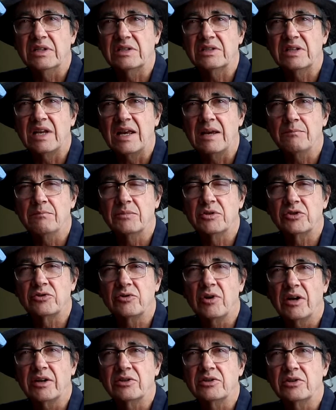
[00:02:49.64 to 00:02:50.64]
the same
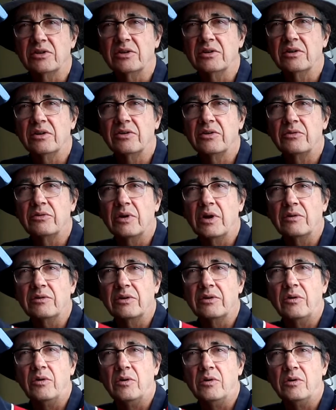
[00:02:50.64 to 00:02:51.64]
structure throughout
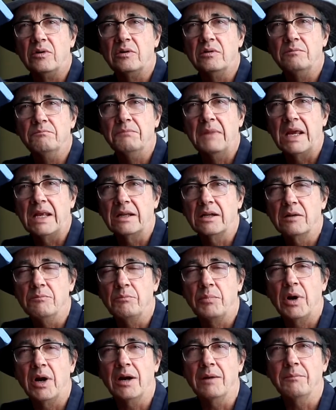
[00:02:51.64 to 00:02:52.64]
the whole main
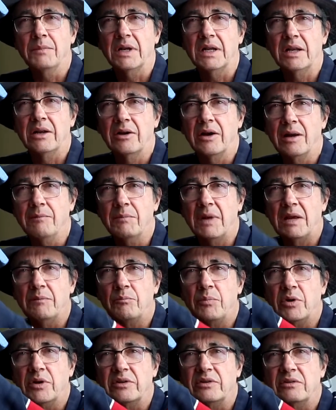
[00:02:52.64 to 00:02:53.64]
compartment here. I may
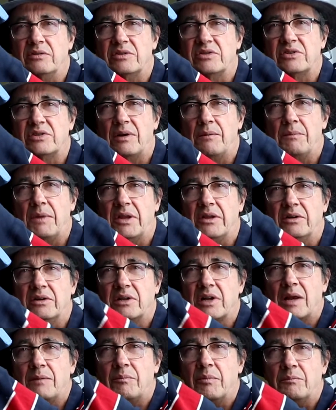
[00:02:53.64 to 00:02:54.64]
put some other
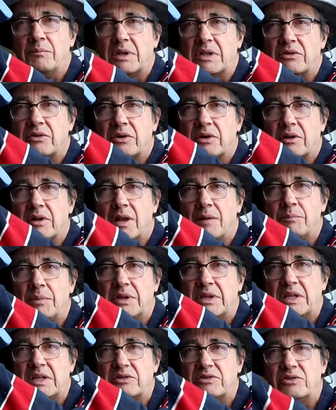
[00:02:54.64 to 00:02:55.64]
type of material up
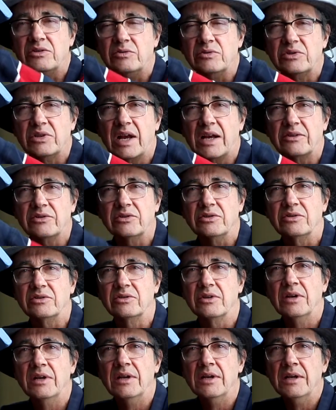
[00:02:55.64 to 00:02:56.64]
in these two
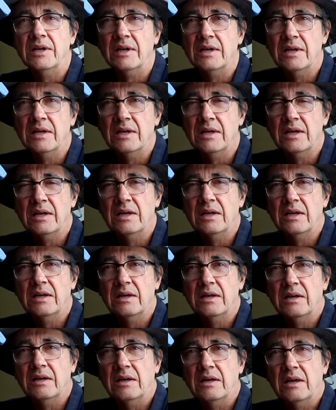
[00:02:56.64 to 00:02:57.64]
sections.
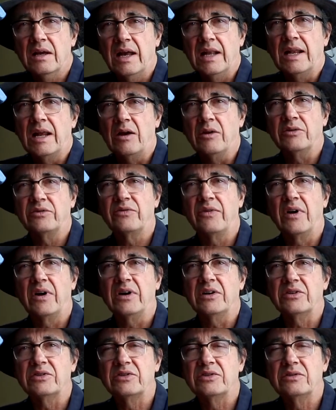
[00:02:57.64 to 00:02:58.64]
And you know, as
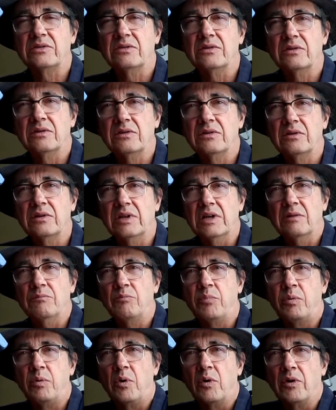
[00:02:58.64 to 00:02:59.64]
far as the
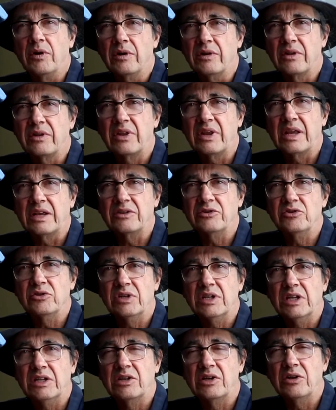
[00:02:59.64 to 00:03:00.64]
important things you
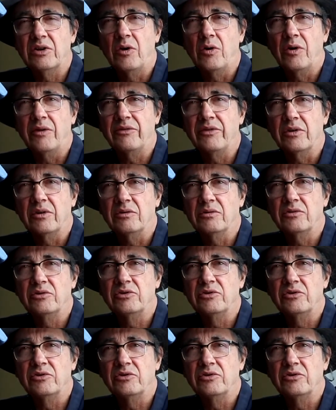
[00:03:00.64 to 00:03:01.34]
need to know if you're